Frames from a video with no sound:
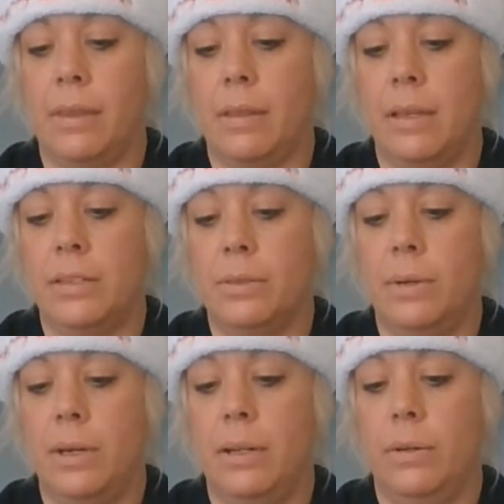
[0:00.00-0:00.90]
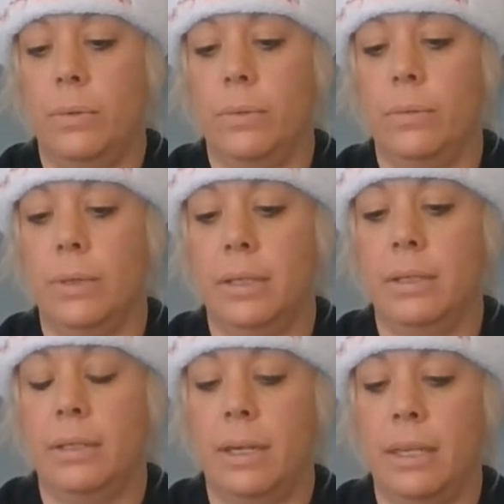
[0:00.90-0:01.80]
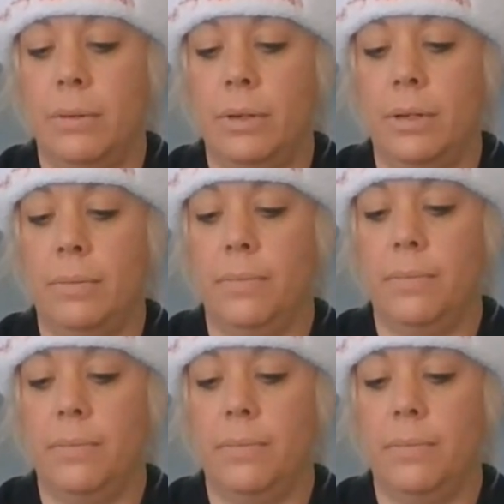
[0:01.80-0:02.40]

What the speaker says: Last one. Oh, get that one up.